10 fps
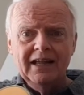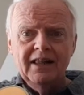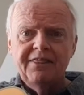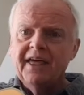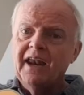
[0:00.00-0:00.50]

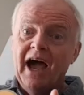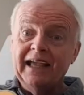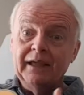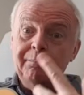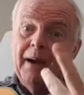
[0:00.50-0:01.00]
that I
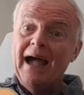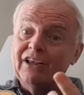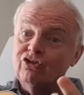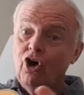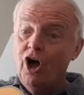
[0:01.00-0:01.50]
can
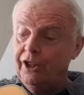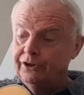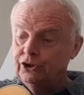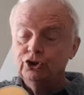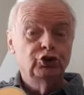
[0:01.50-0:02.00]
pass on
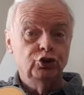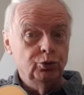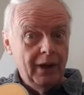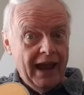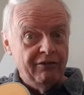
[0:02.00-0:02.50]

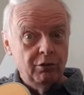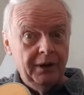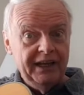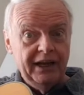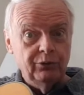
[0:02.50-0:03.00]
to
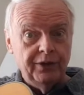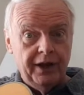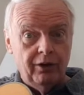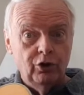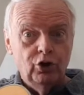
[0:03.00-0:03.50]
everybody out
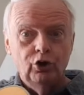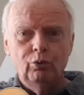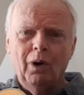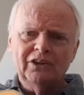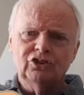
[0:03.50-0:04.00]
there who
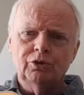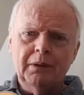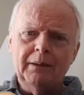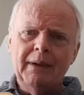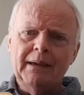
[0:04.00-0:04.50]
wants to
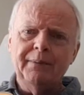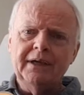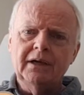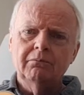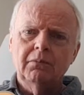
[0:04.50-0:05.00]
be
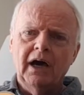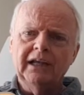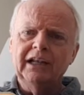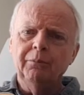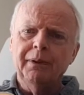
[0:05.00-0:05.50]
maybe a
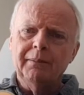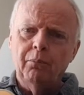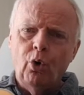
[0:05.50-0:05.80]
little bit